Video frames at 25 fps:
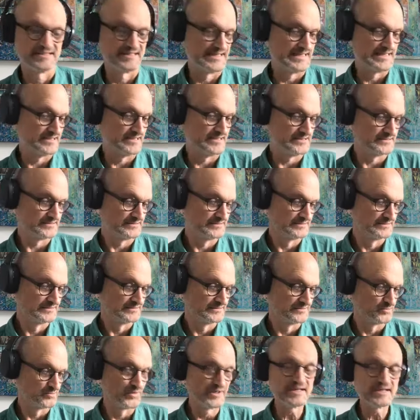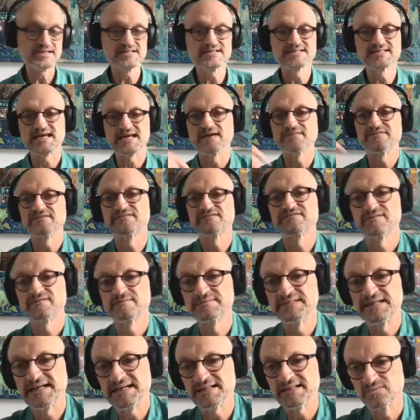Now, we can suffer
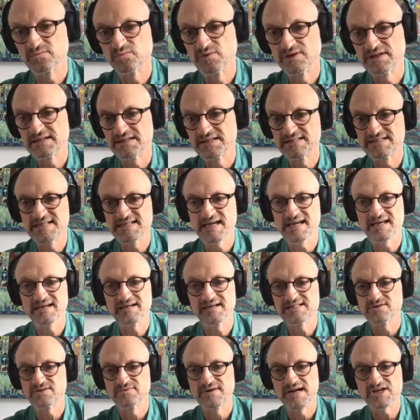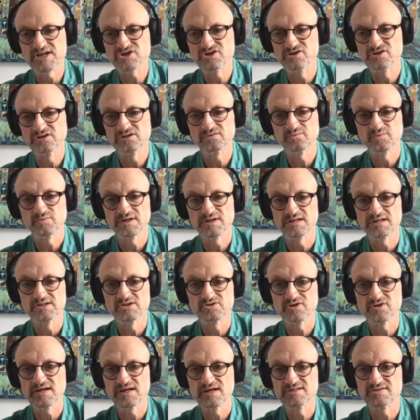from that. We can say it's irrational. We can
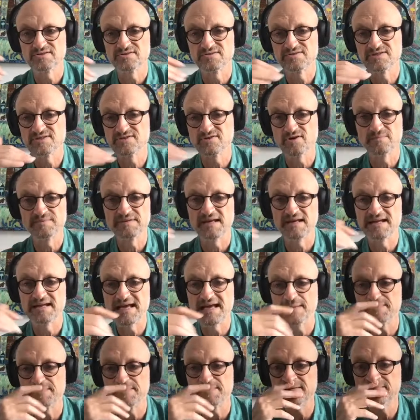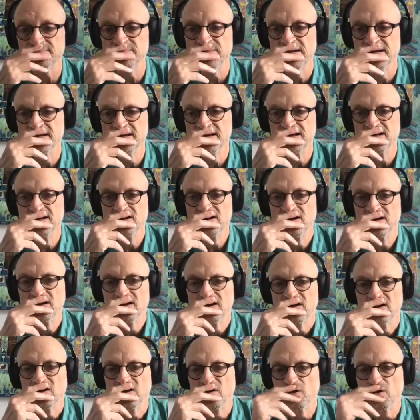try to stop that happening.
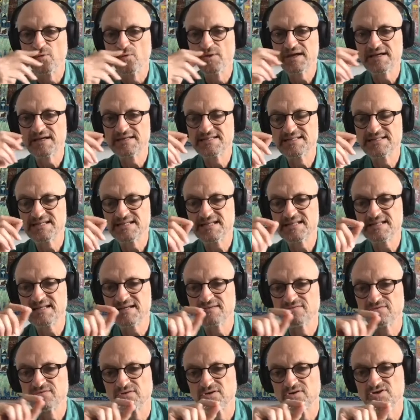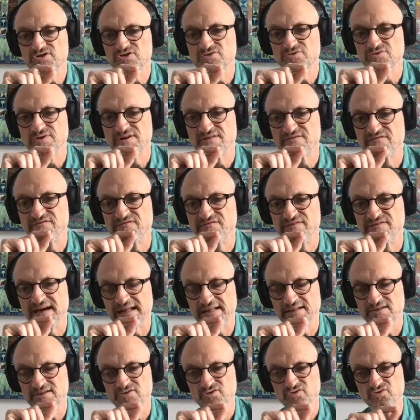Or we can see the evolutionary
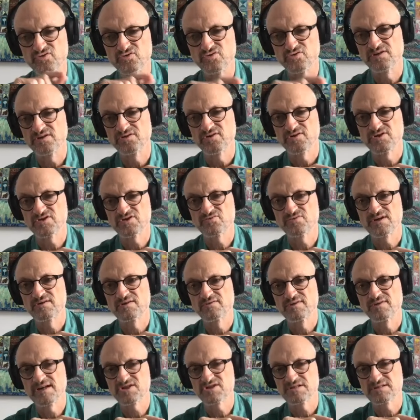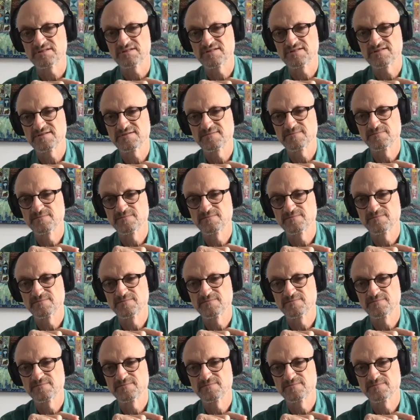value in those regressions,